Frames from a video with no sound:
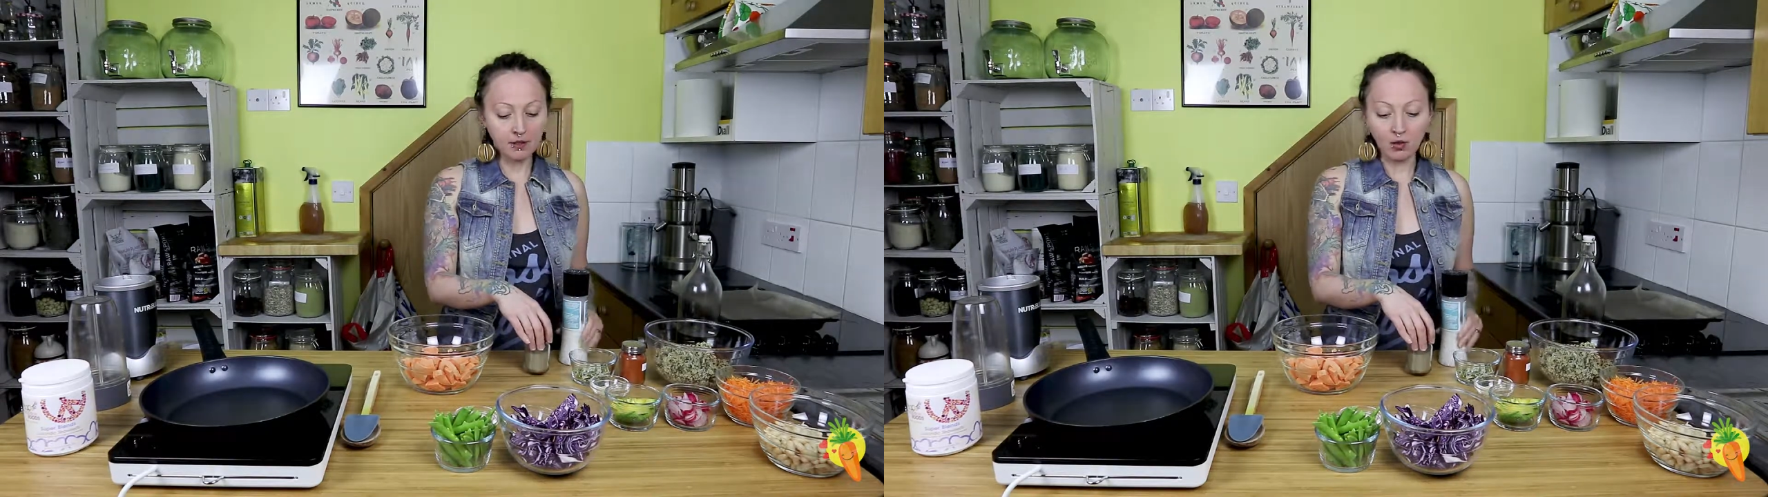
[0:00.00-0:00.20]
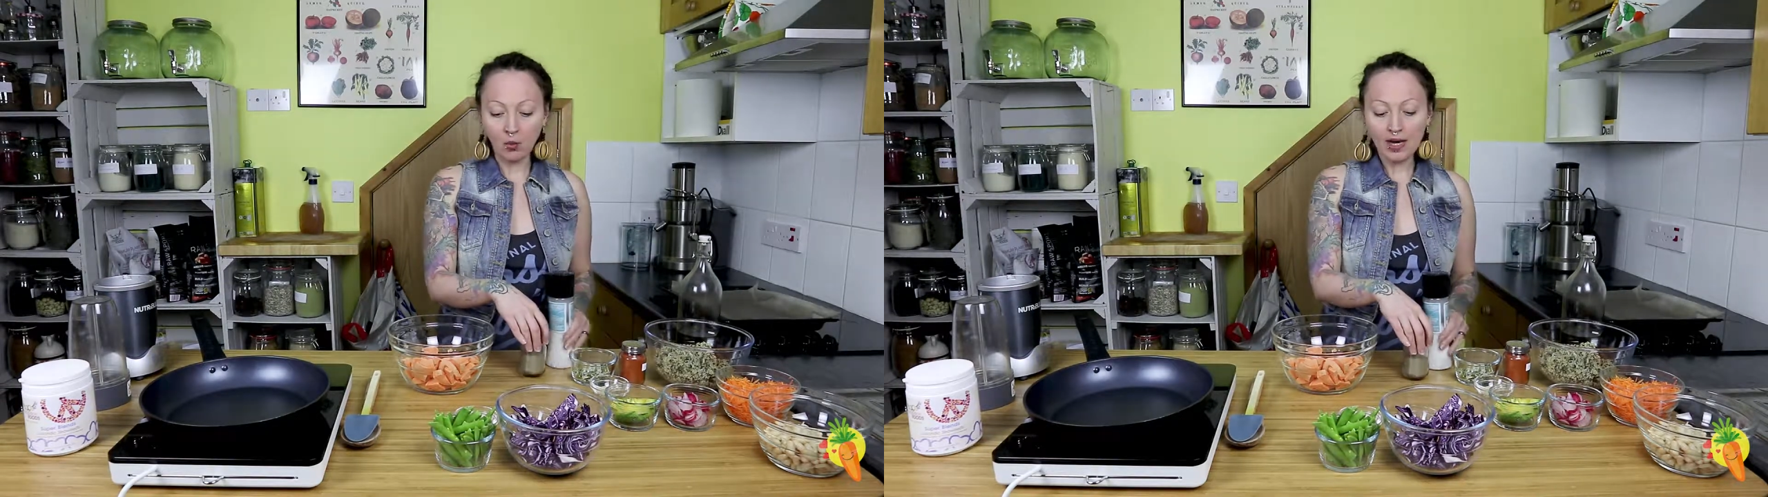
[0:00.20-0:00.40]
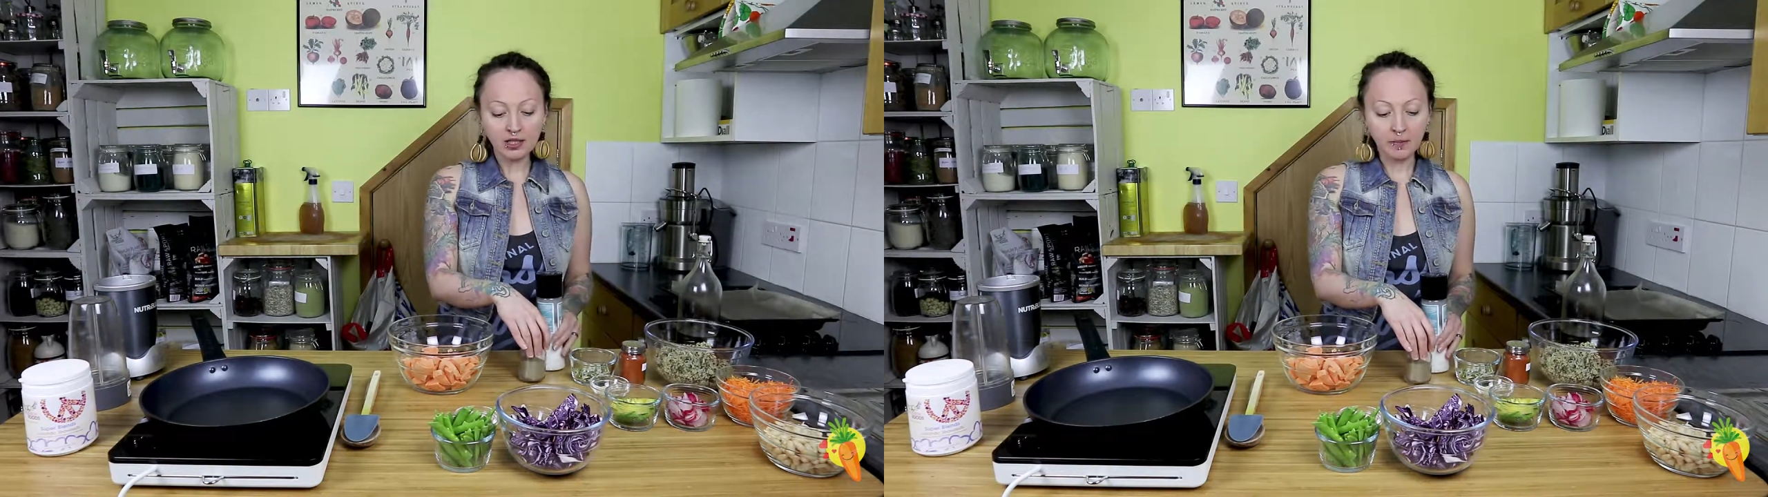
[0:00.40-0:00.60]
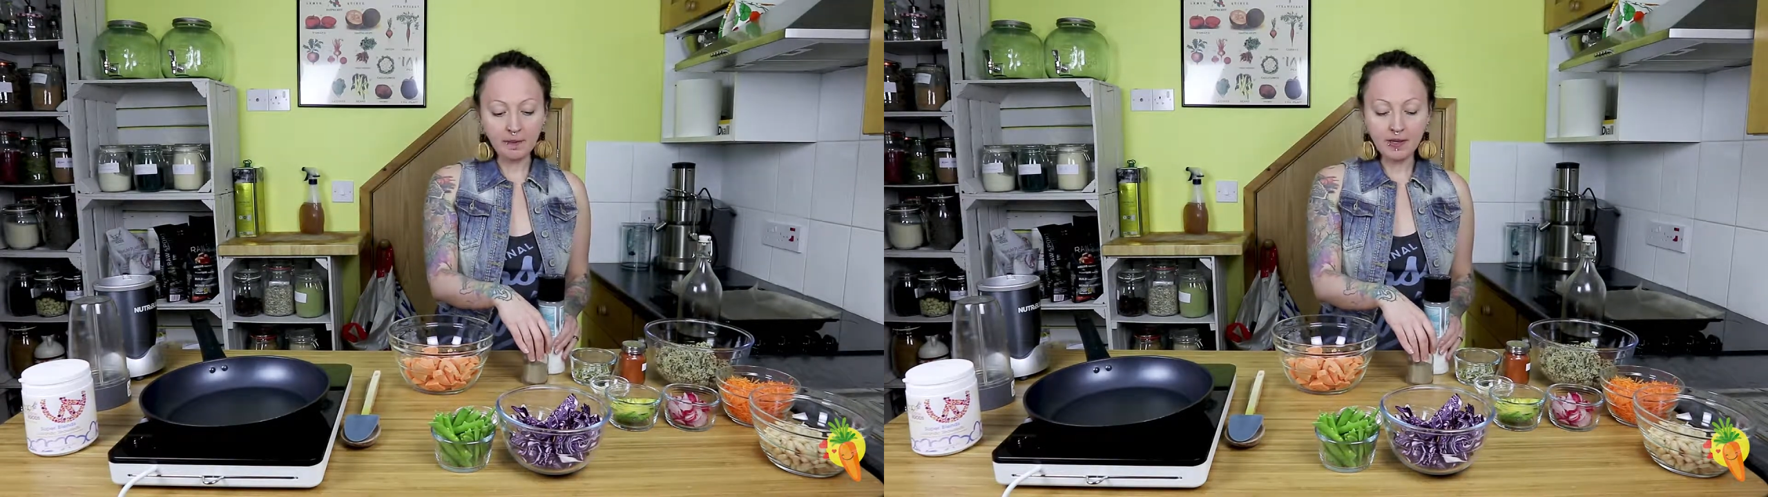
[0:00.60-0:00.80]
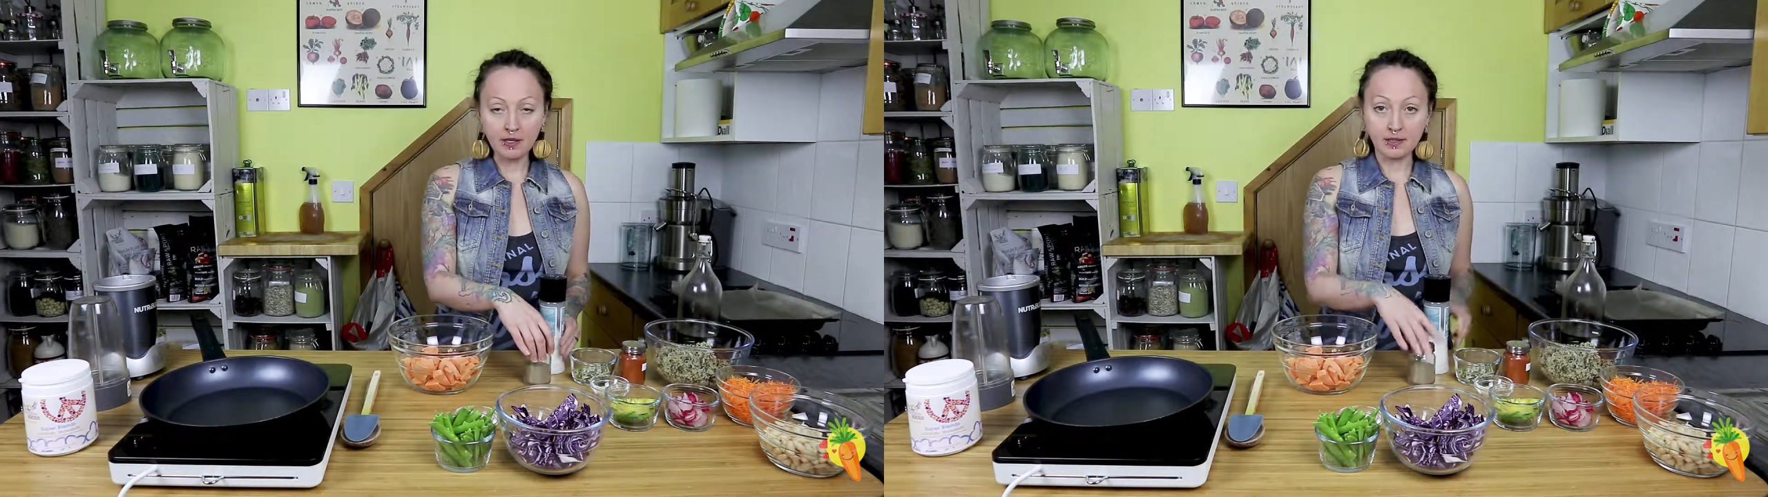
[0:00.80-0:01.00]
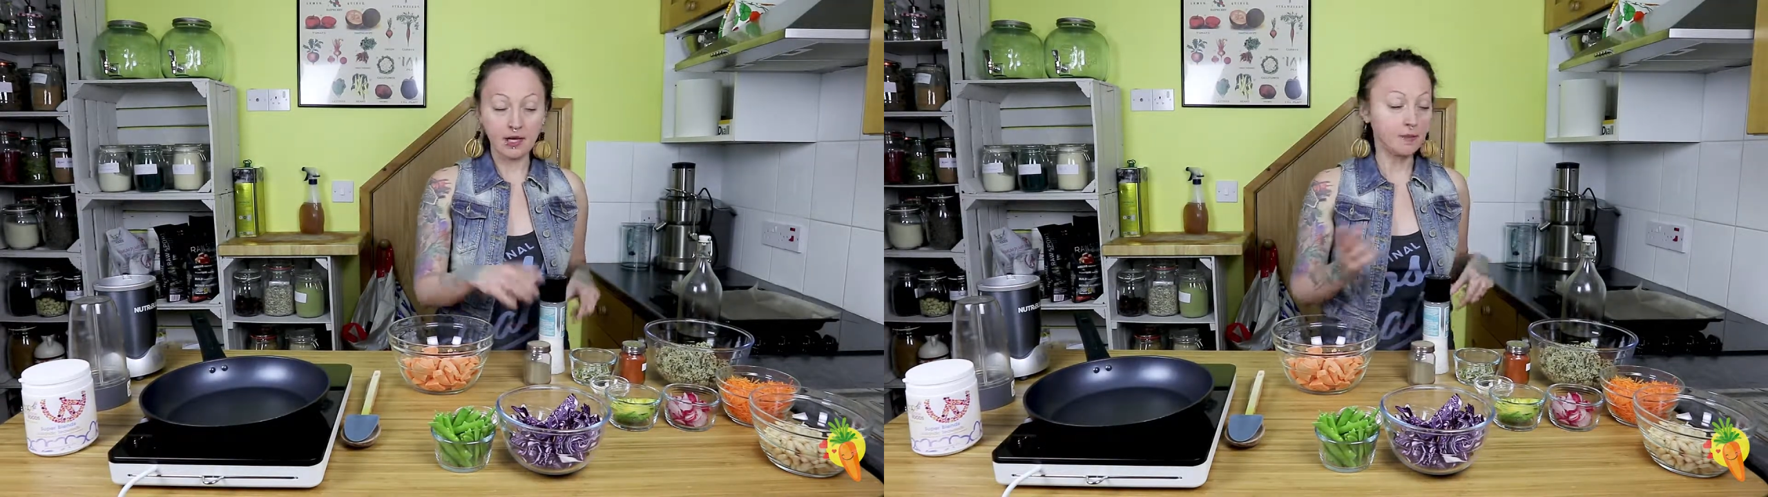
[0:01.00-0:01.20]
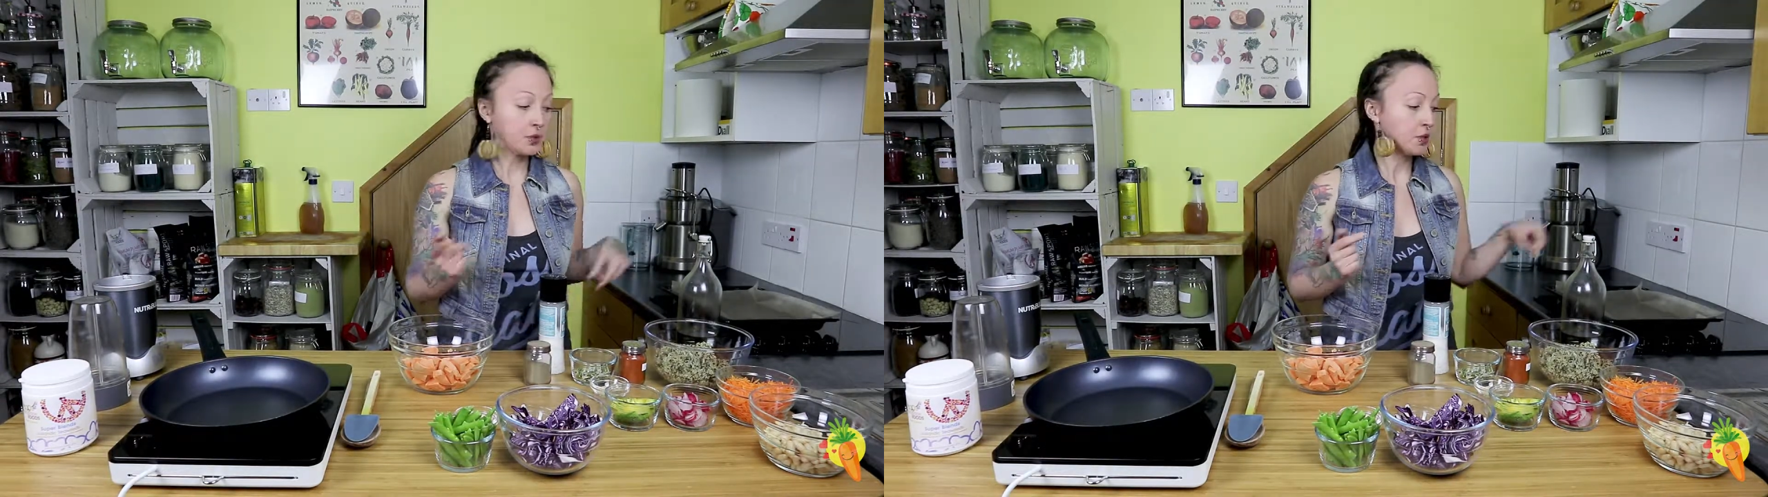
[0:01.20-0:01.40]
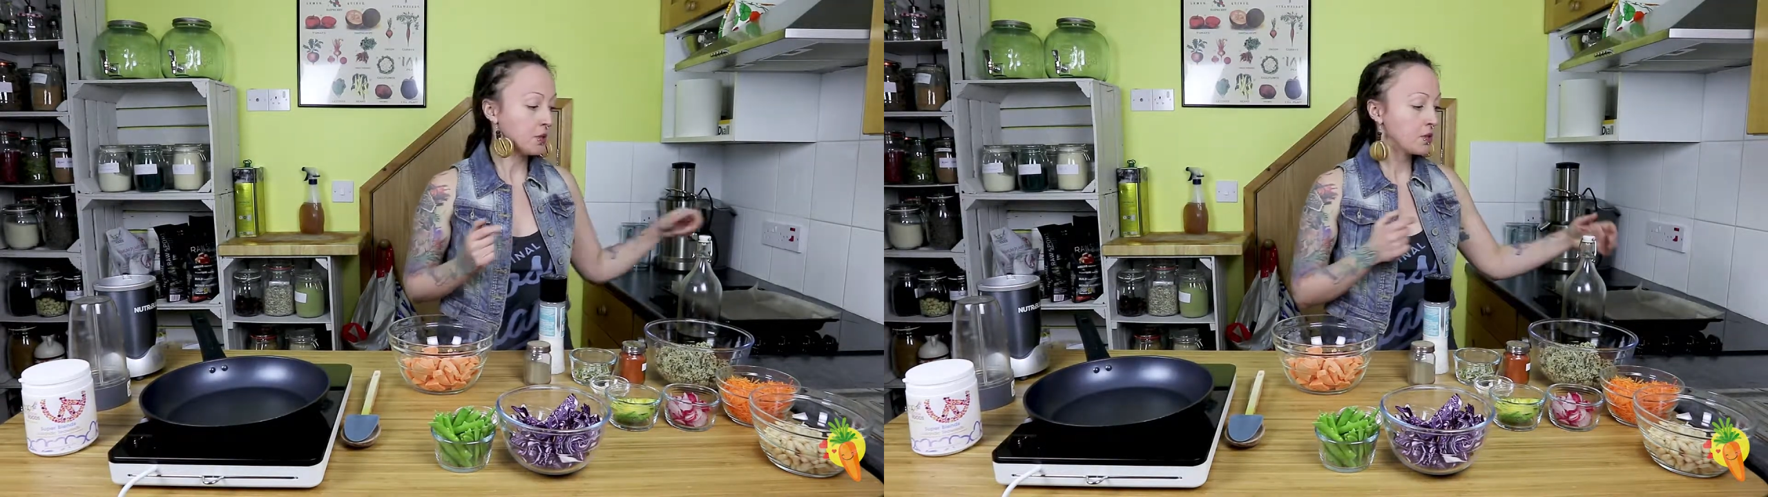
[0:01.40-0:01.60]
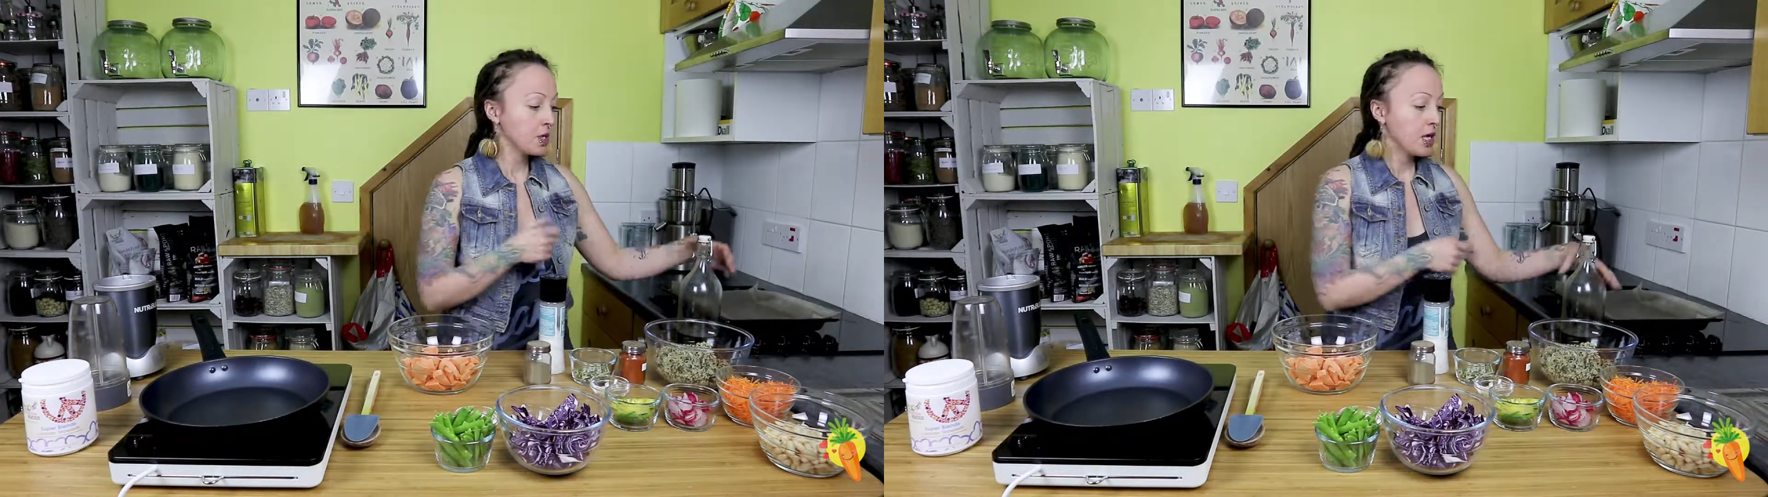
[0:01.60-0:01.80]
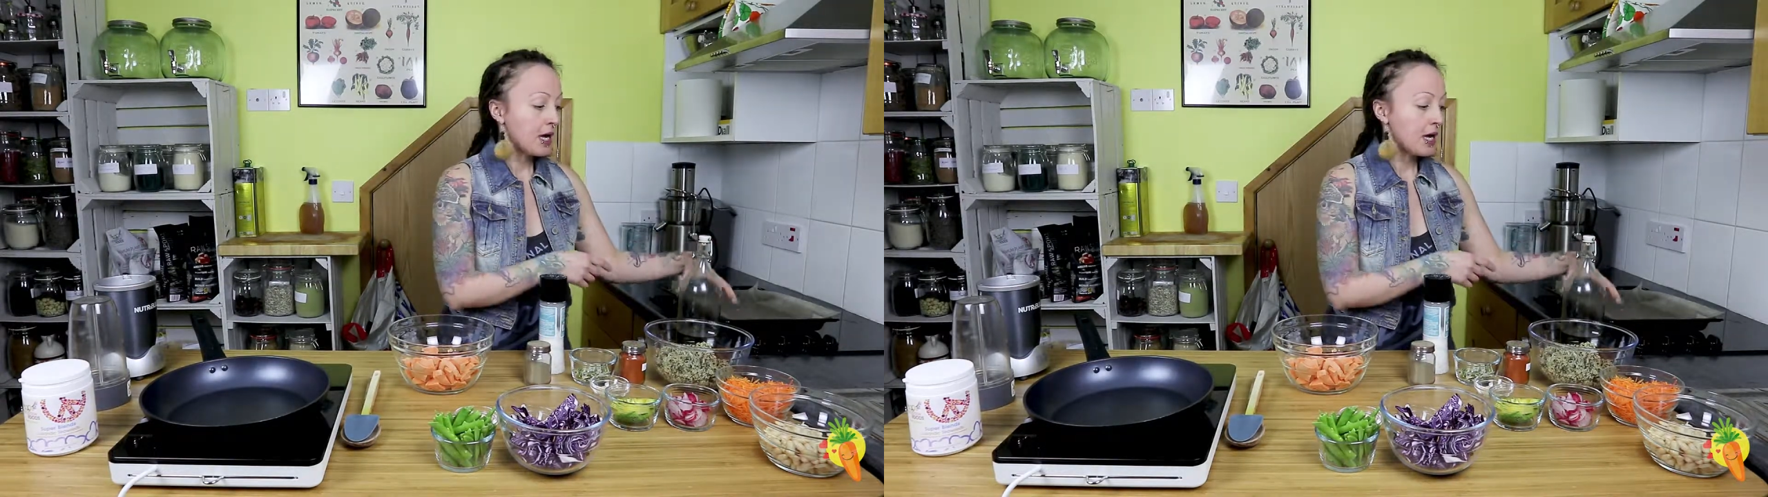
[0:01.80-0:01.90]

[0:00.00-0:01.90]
or white pepper, it's up to you,